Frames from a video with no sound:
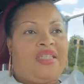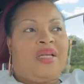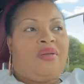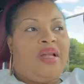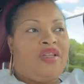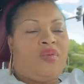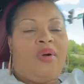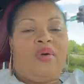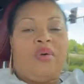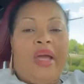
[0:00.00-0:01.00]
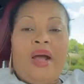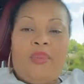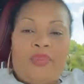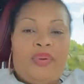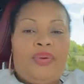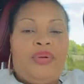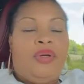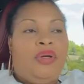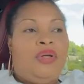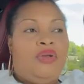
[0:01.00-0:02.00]
That's what's going to help
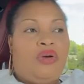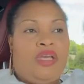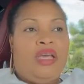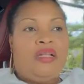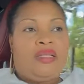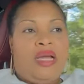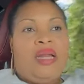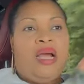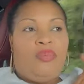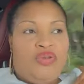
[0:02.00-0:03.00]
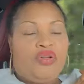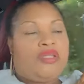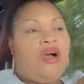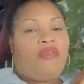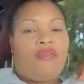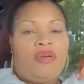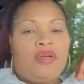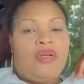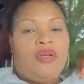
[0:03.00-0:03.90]
your kids and help yourself.